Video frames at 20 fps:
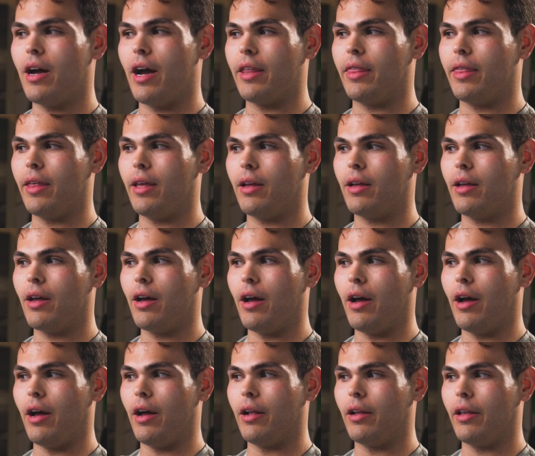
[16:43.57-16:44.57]
I think
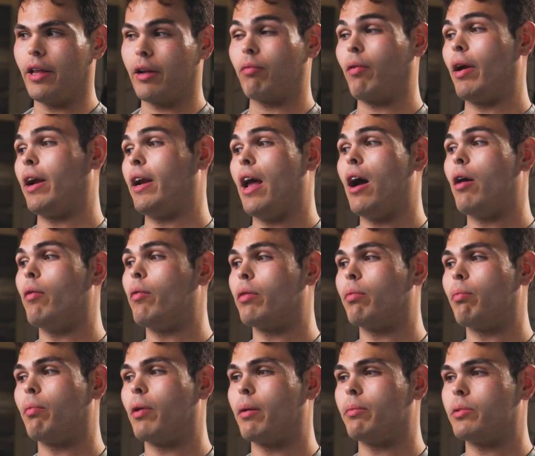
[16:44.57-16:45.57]
like right now
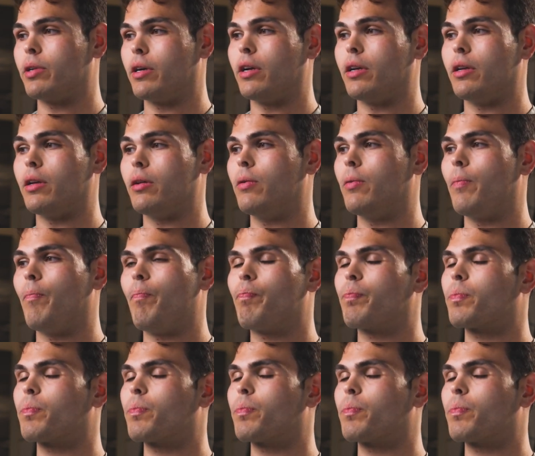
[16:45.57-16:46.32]
with what I'm trying to do,